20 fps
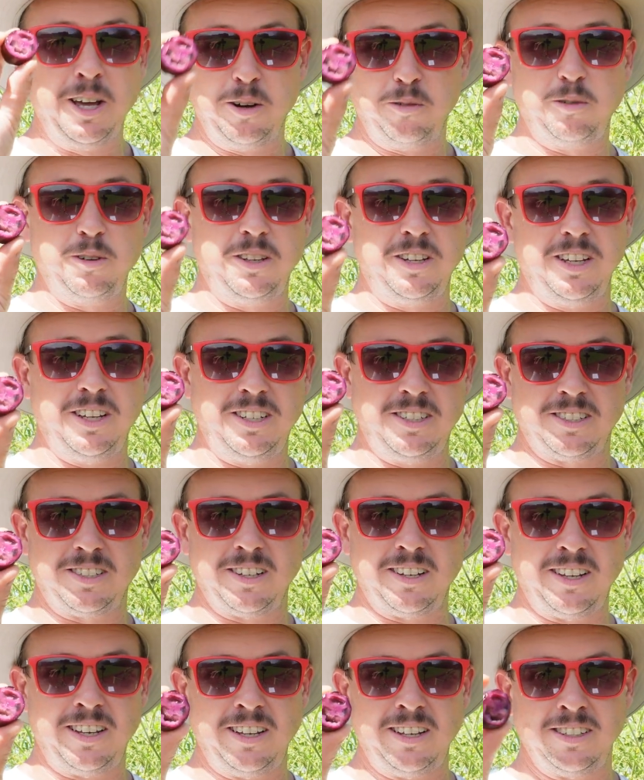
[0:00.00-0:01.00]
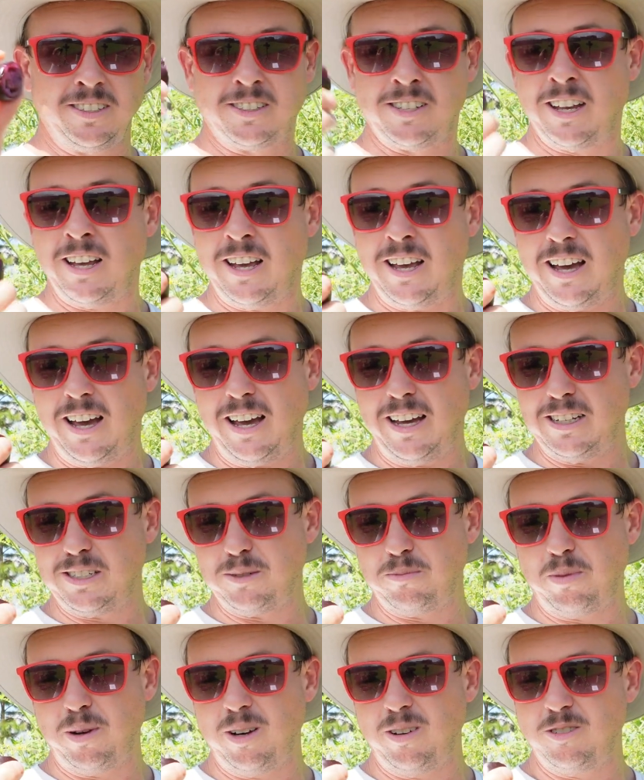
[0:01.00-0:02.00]
with these things as
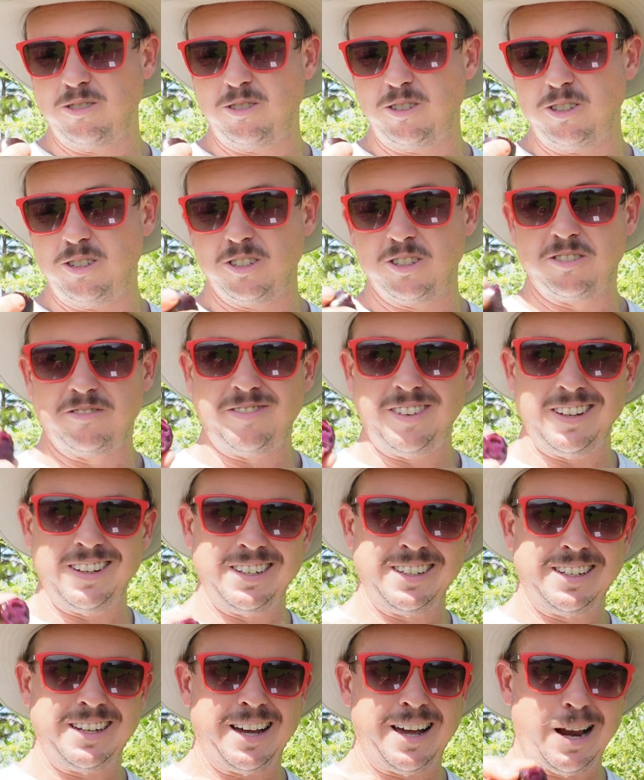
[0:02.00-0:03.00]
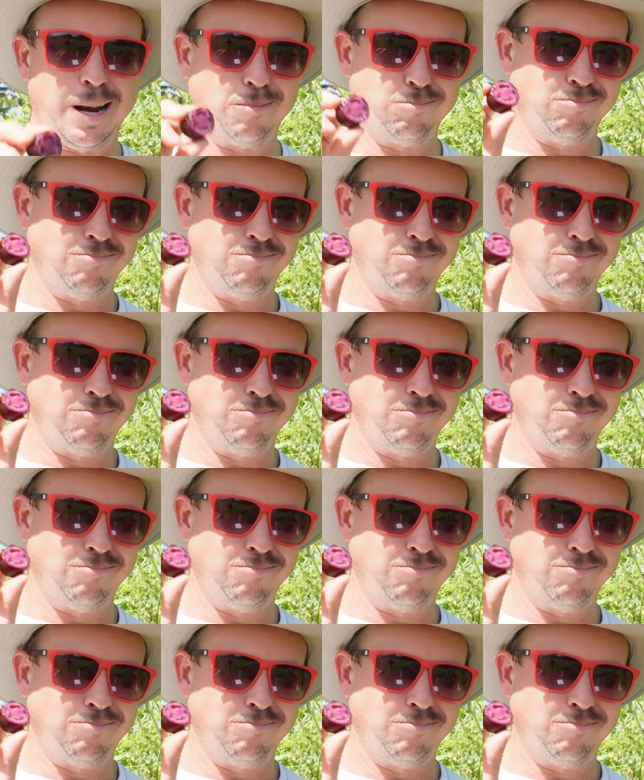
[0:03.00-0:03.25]
opposed to just feeling kind